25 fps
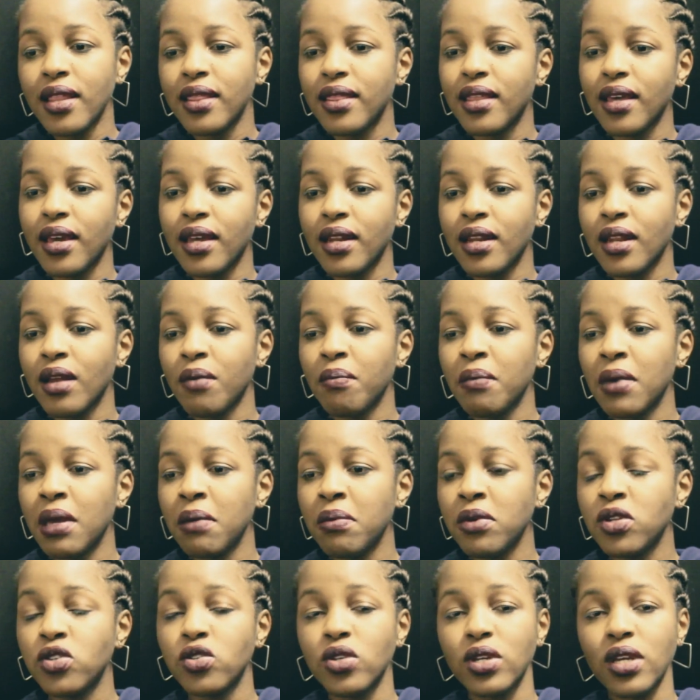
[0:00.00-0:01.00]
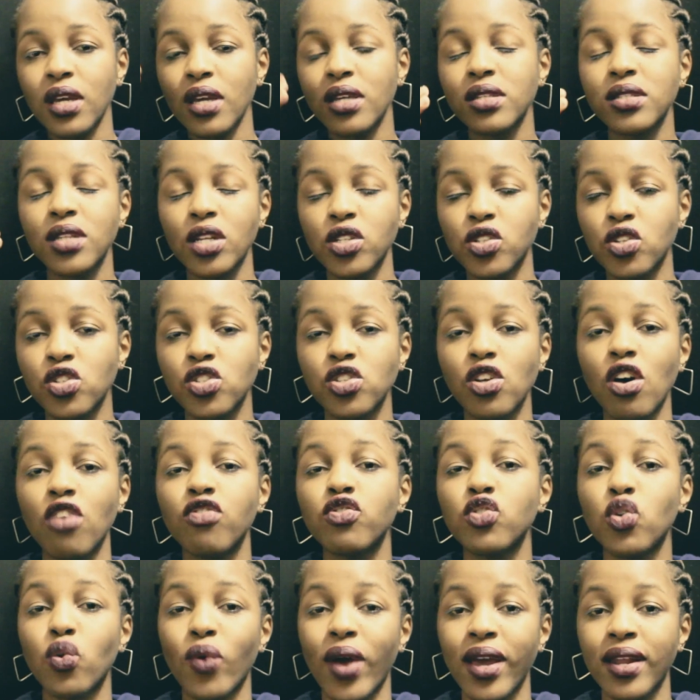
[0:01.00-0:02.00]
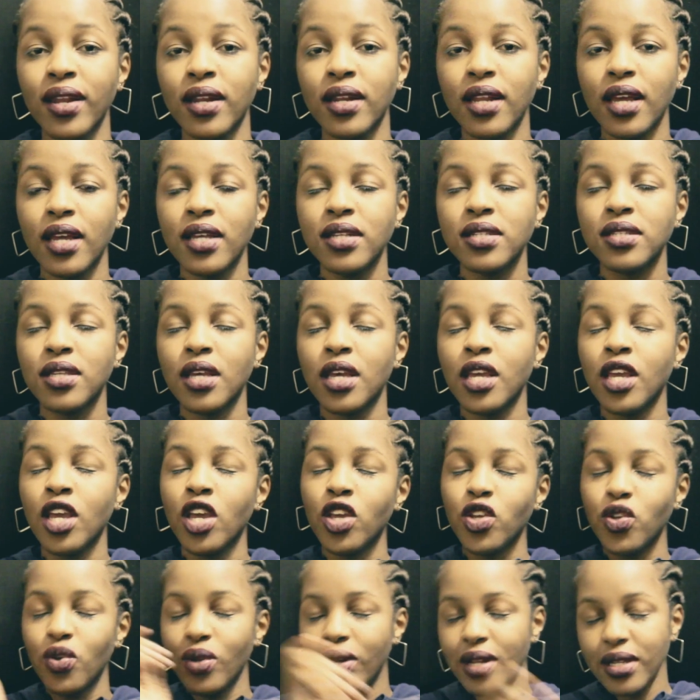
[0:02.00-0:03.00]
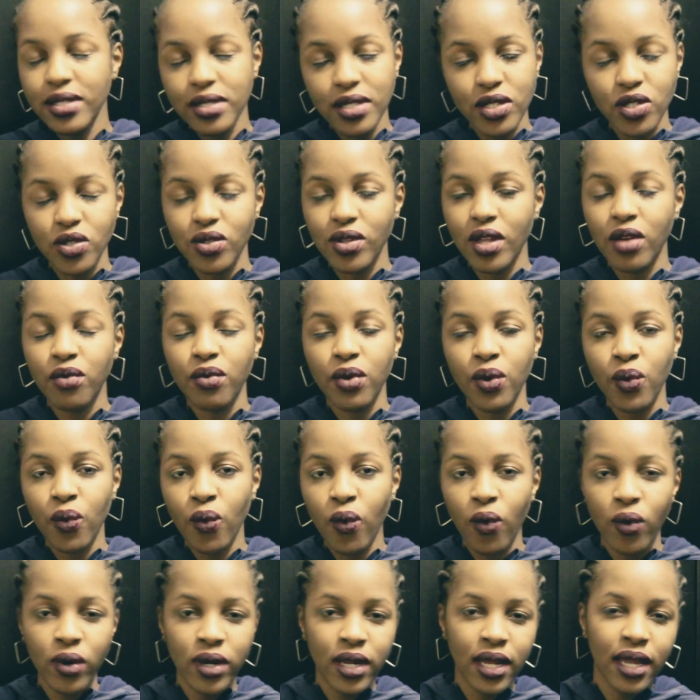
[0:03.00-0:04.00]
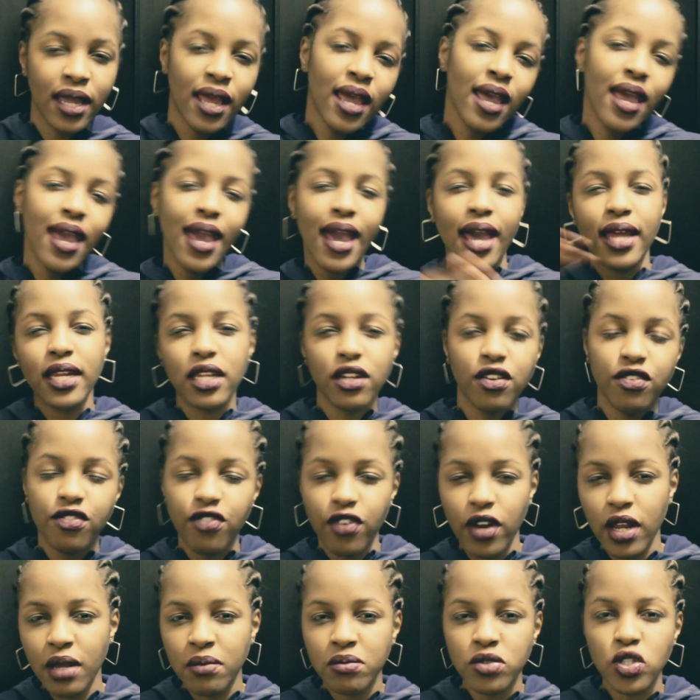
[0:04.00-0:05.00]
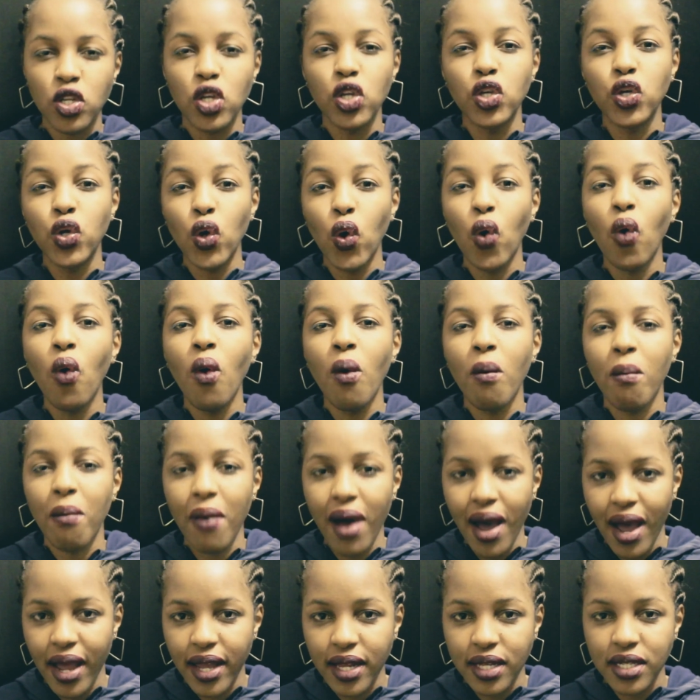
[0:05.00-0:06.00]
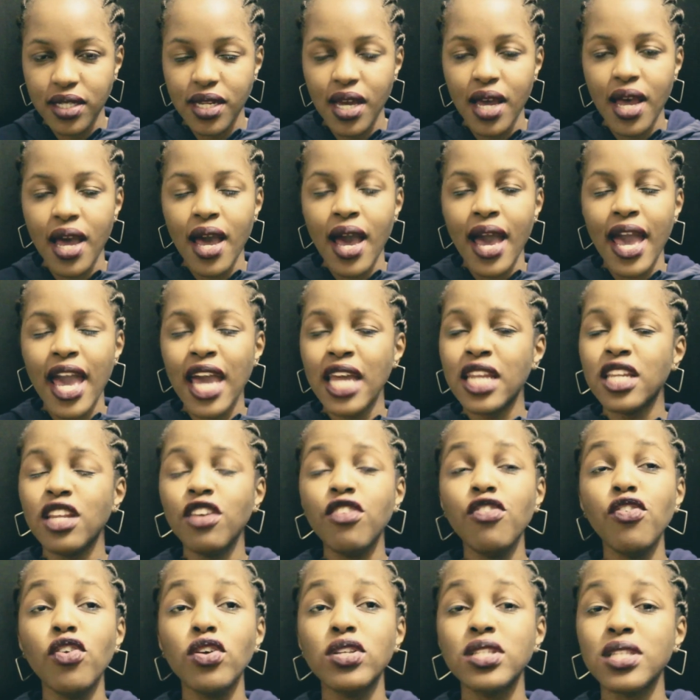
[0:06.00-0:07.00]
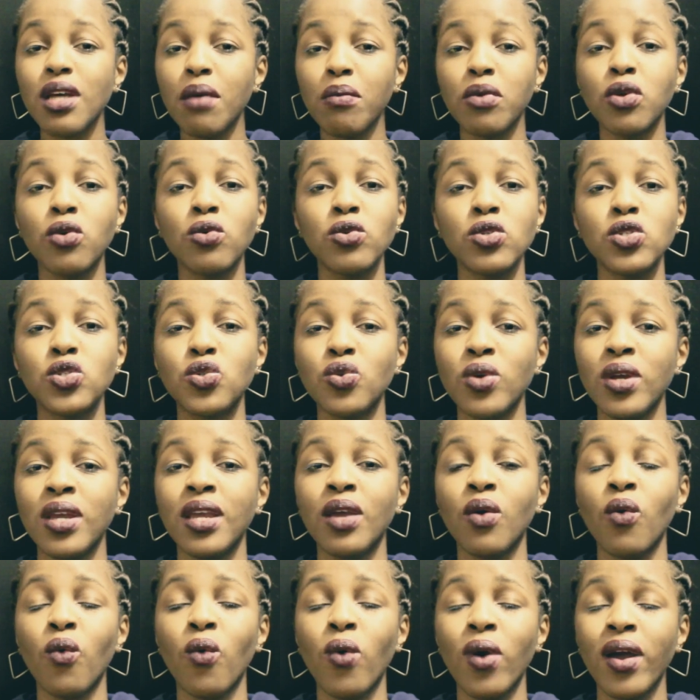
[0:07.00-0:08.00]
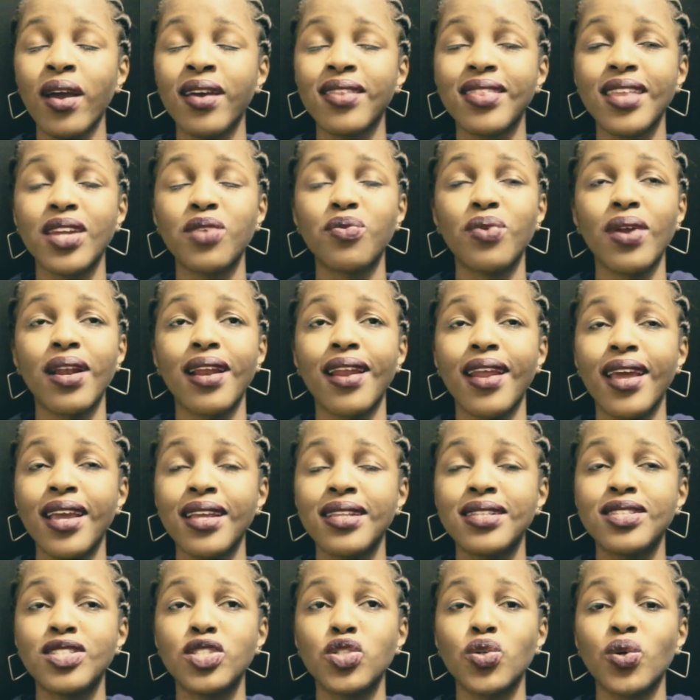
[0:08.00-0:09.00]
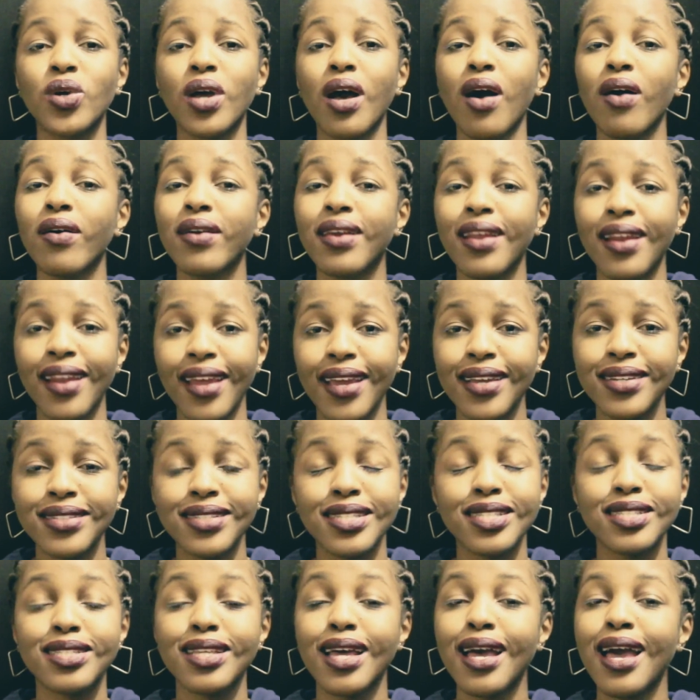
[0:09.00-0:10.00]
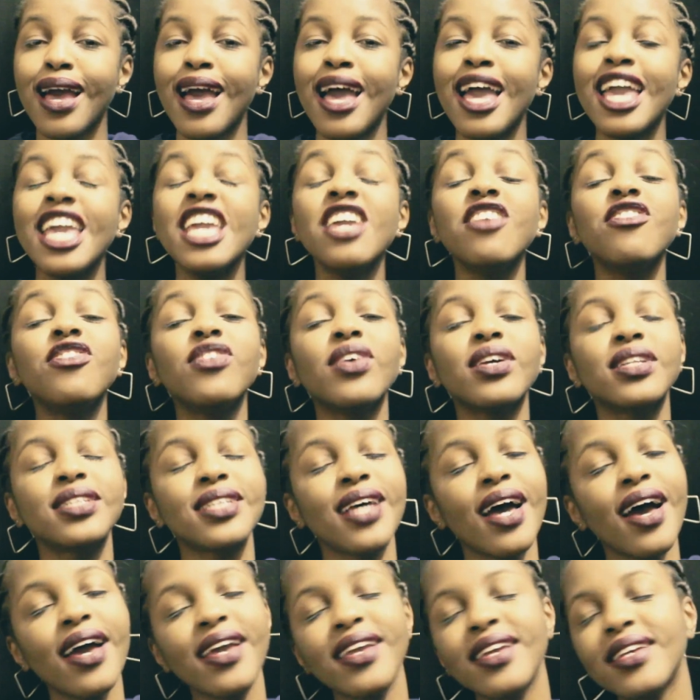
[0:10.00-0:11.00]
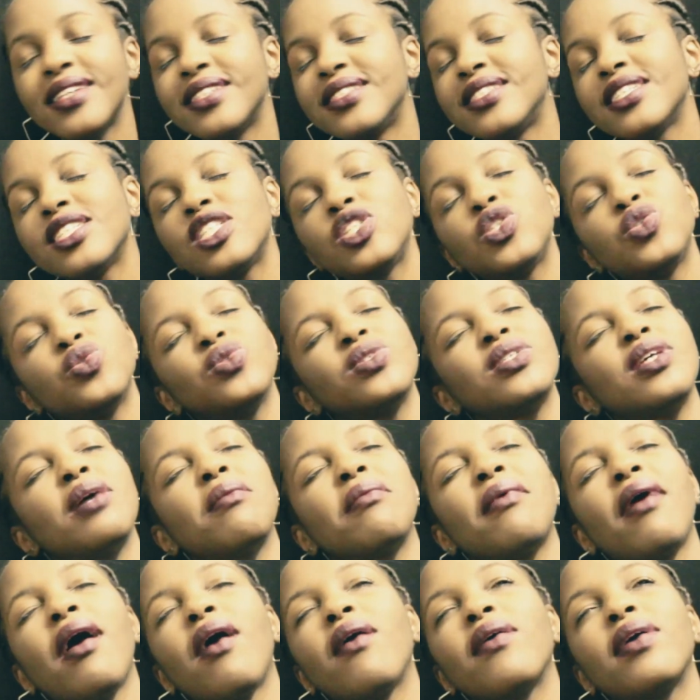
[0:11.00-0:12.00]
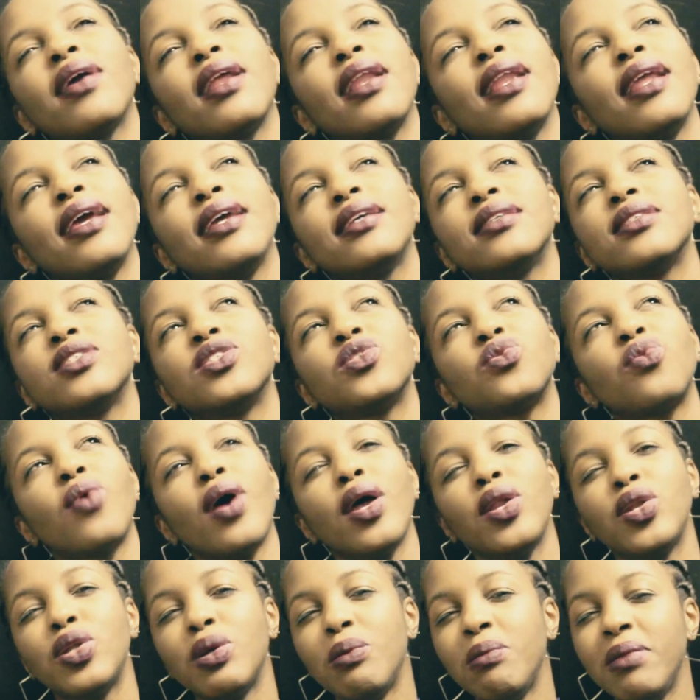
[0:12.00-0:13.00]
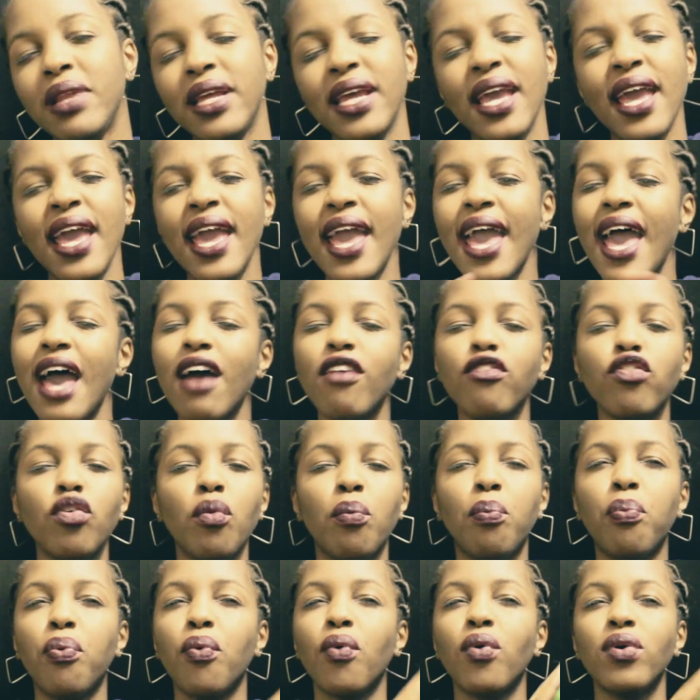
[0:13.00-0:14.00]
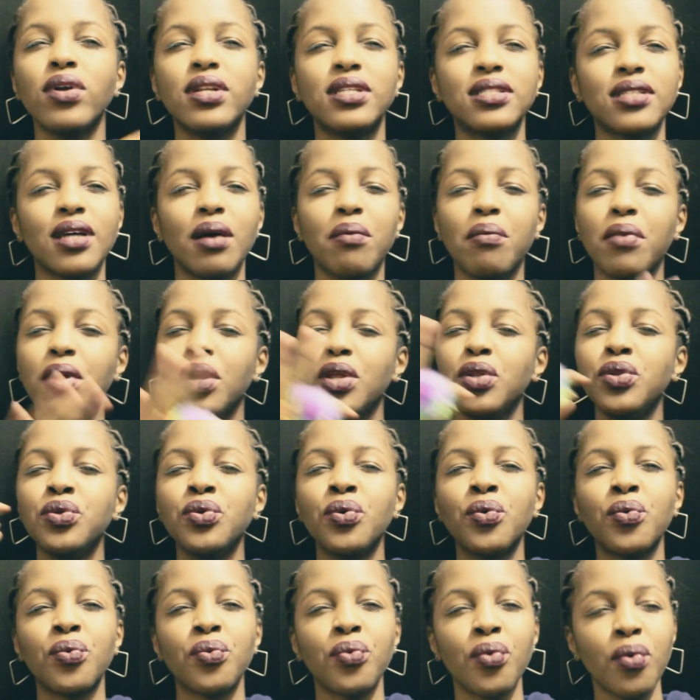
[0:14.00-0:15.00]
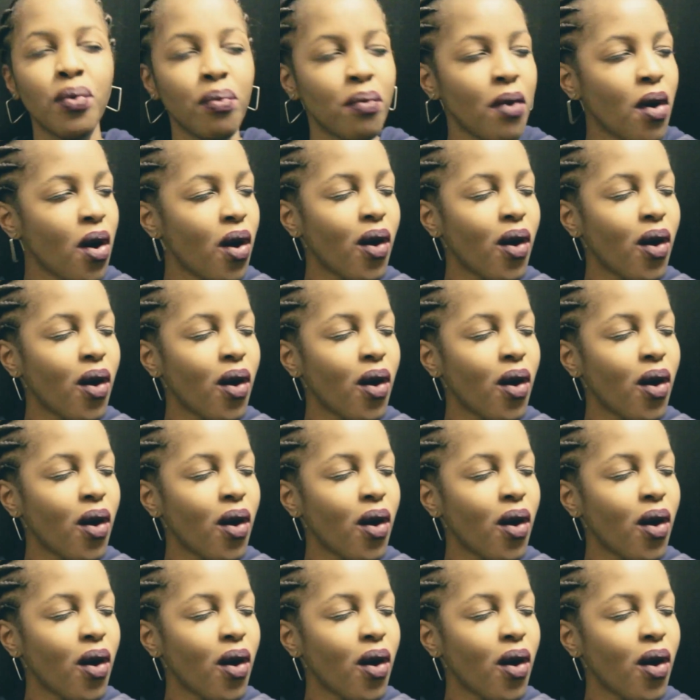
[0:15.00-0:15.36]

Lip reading: Then maybe to kickstart yourself to write an essay, you listen to that recording and it frames your mind. And if you're someone who's doing work that relates to calculations, if you're tired, just do some calculations randomly. Have a board somewhere in your room.